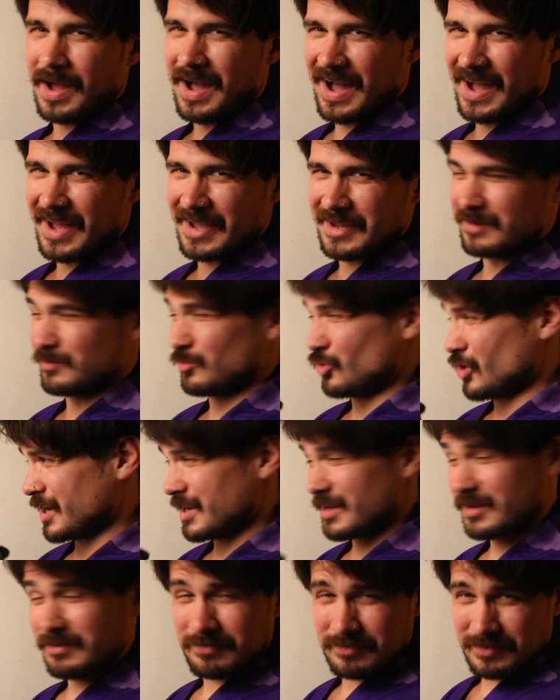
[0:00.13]
I am
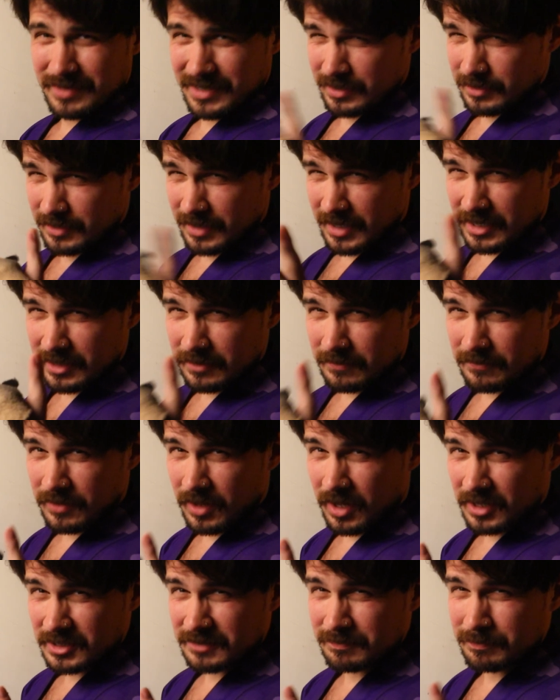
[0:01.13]
Ray, and negative
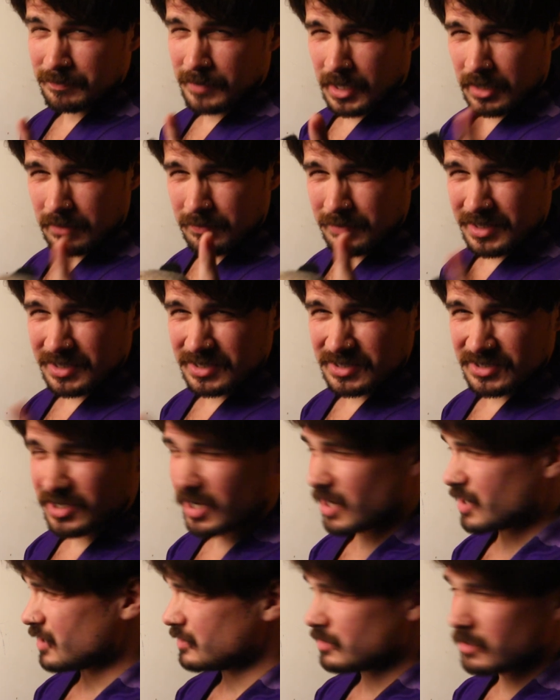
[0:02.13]
thoughts may be a
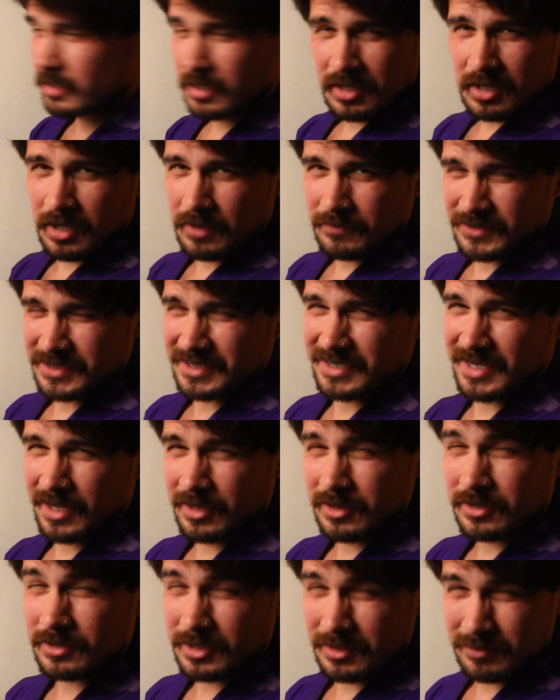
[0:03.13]
sign of a
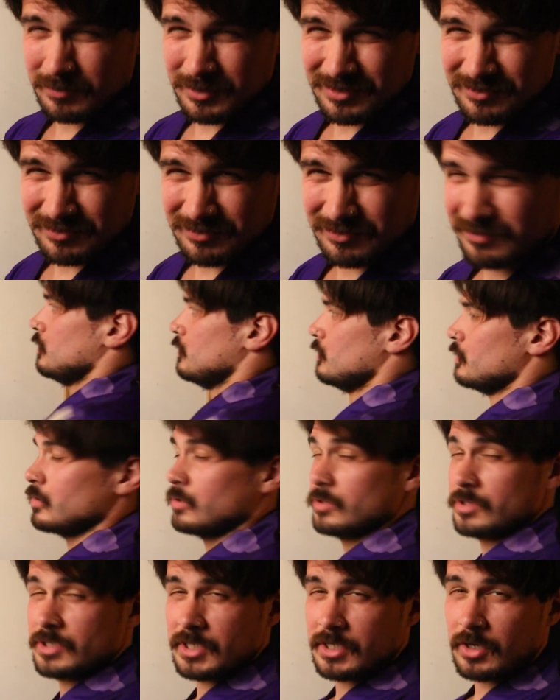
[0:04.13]
death demon.
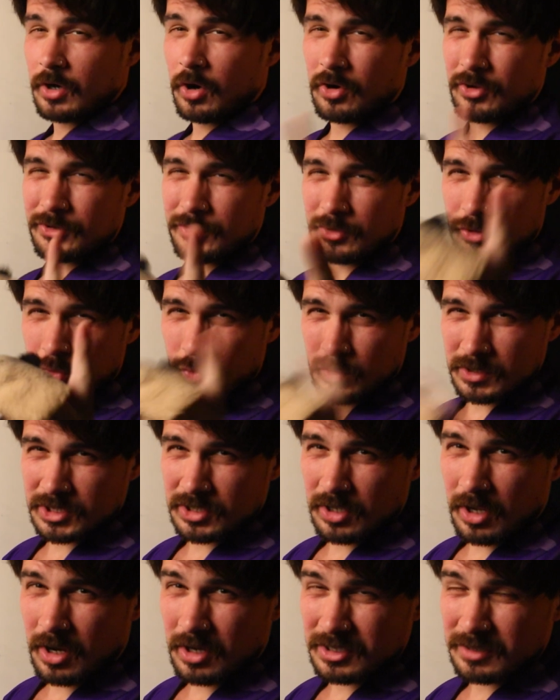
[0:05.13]
You see, Carl Jung once
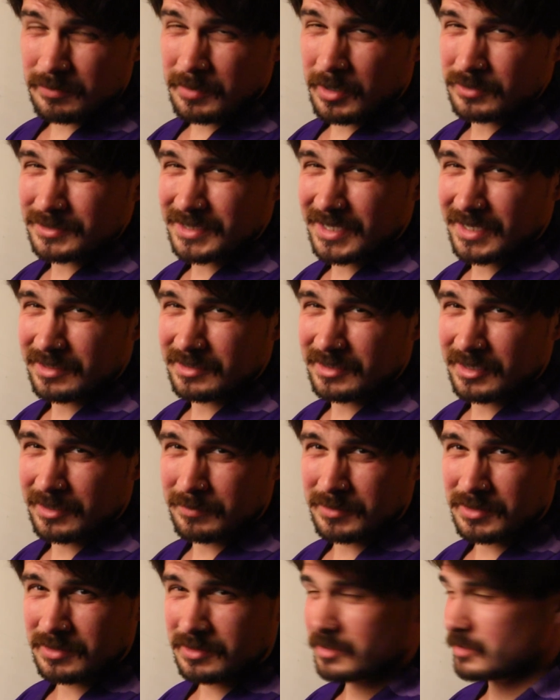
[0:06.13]
talked about death
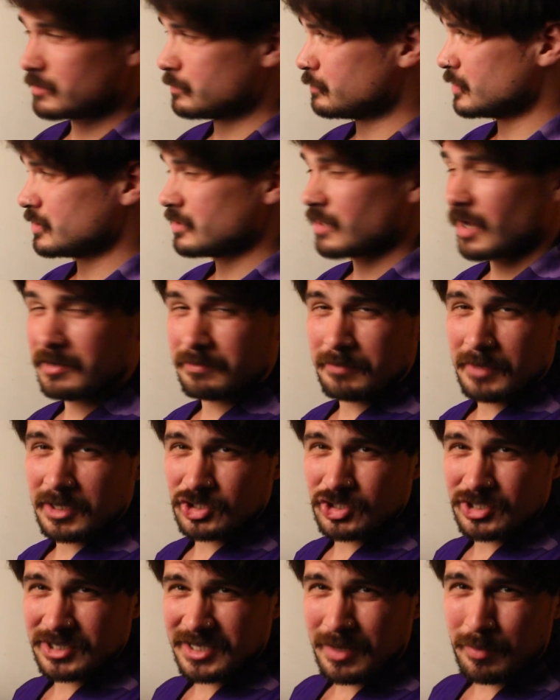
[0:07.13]
demons, but not
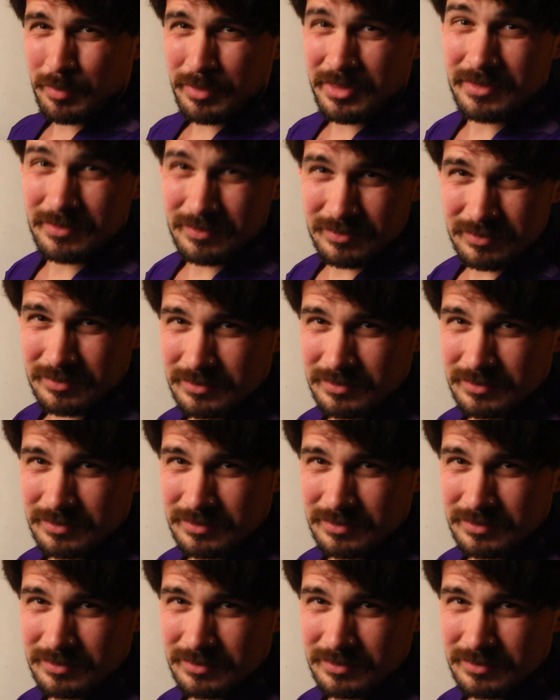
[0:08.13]
much in depth.